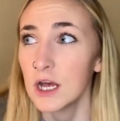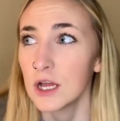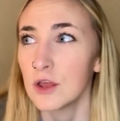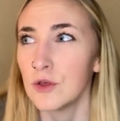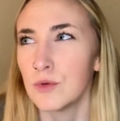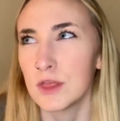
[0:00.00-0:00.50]

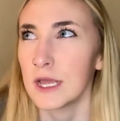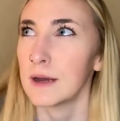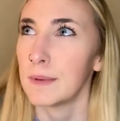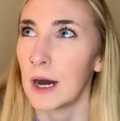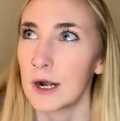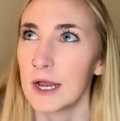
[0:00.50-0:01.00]
you think
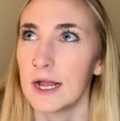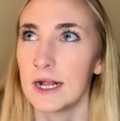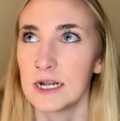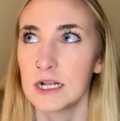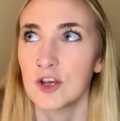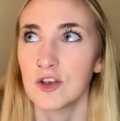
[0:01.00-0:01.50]
about it and
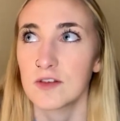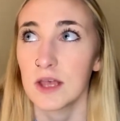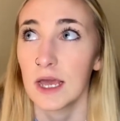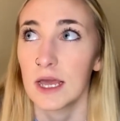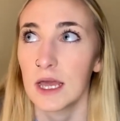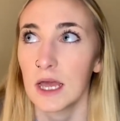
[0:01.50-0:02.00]
it's just
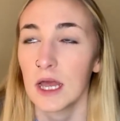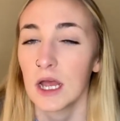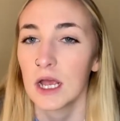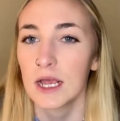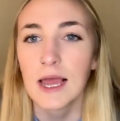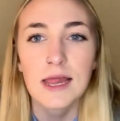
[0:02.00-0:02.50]
like
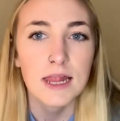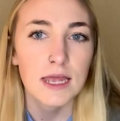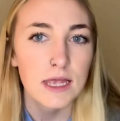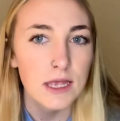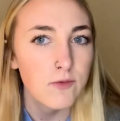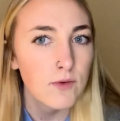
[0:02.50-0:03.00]
can they
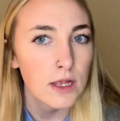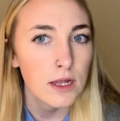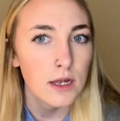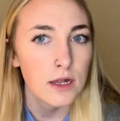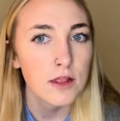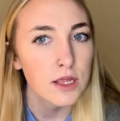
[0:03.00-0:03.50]

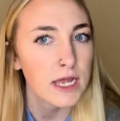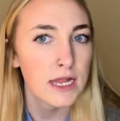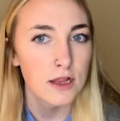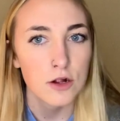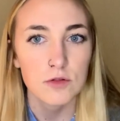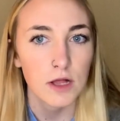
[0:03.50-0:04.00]
even, can
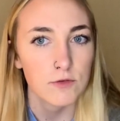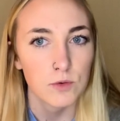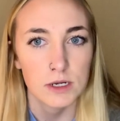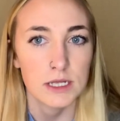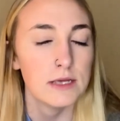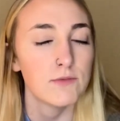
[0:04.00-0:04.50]
their loved one
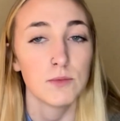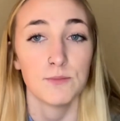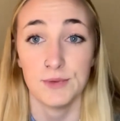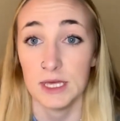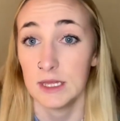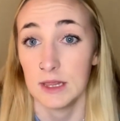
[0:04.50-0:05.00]
even
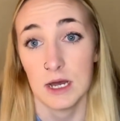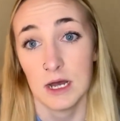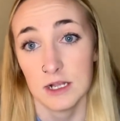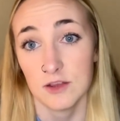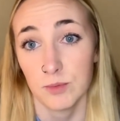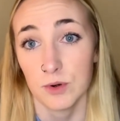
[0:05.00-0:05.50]
be in the
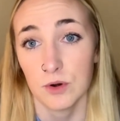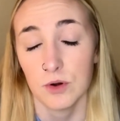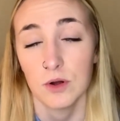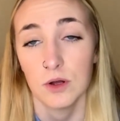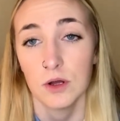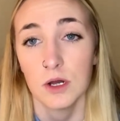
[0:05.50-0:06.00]
hospital?
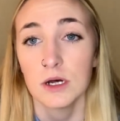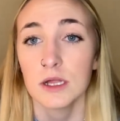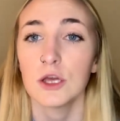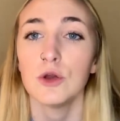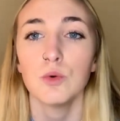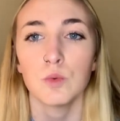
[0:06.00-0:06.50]
Like
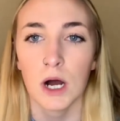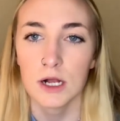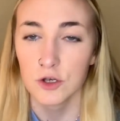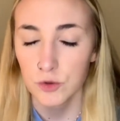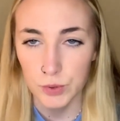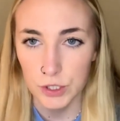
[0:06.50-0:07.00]
you want
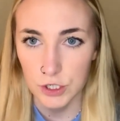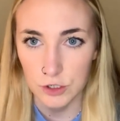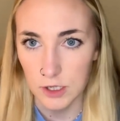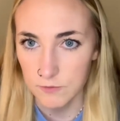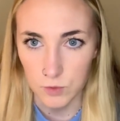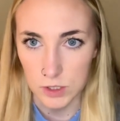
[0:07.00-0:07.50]
to put your
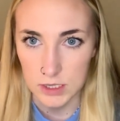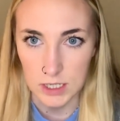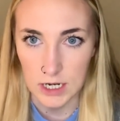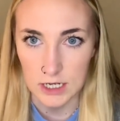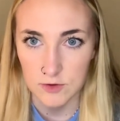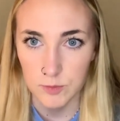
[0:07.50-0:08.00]
loved one in the
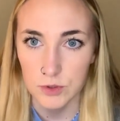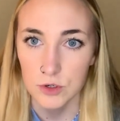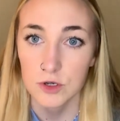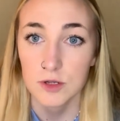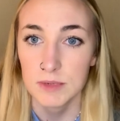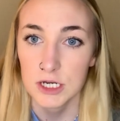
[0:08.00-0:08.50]
hospital
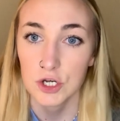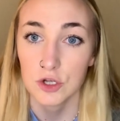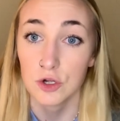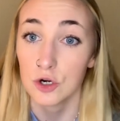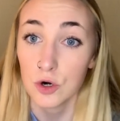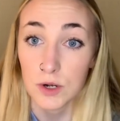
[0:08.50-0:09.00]
to make sure
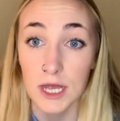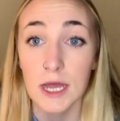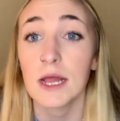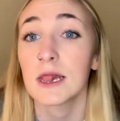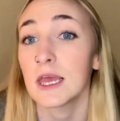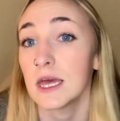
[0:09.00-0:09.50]
they're okay
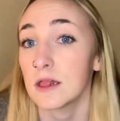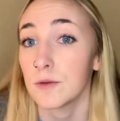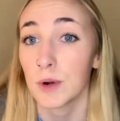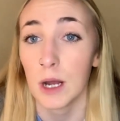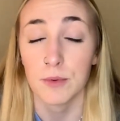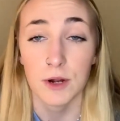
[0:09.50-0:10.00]
and they get the
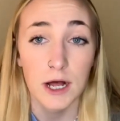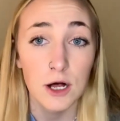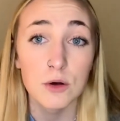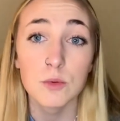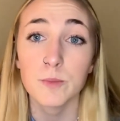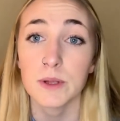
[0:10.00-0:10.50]
proper
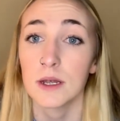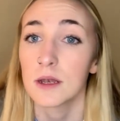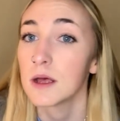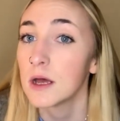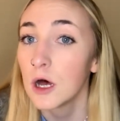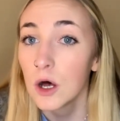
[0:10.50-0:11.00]
help and
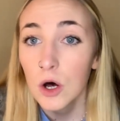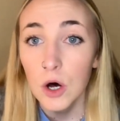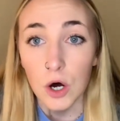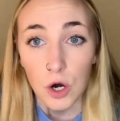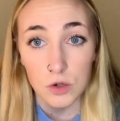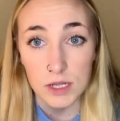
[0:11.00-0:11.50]

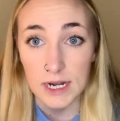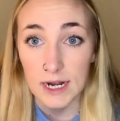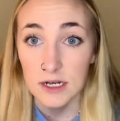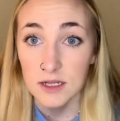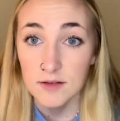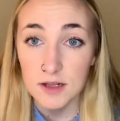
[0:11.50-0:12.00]
all that kind
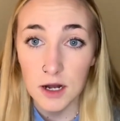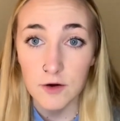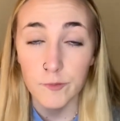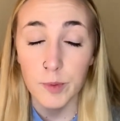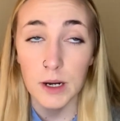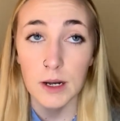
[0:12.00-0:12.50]
of stuff.
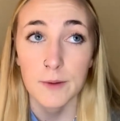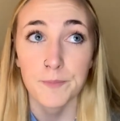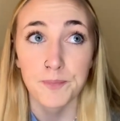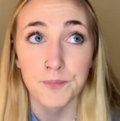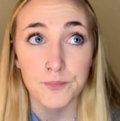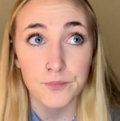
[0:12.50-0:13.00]
But
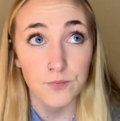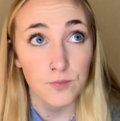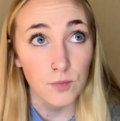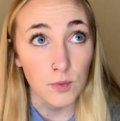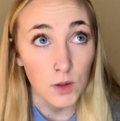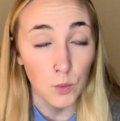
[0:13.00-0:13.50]

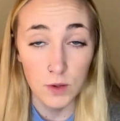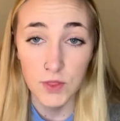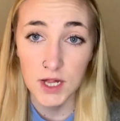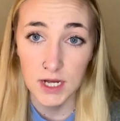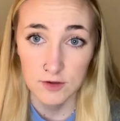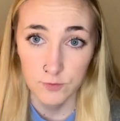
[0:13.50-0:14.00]
with the
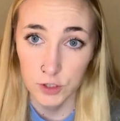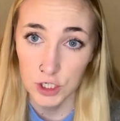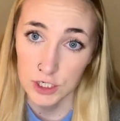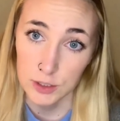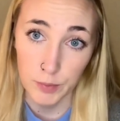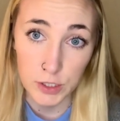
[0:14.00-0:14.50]
less
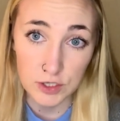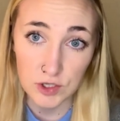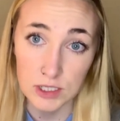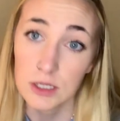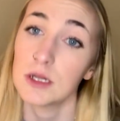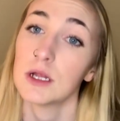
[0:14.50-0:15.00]
fortunate
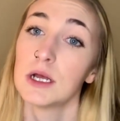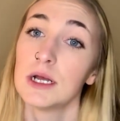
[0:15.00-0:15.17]
person,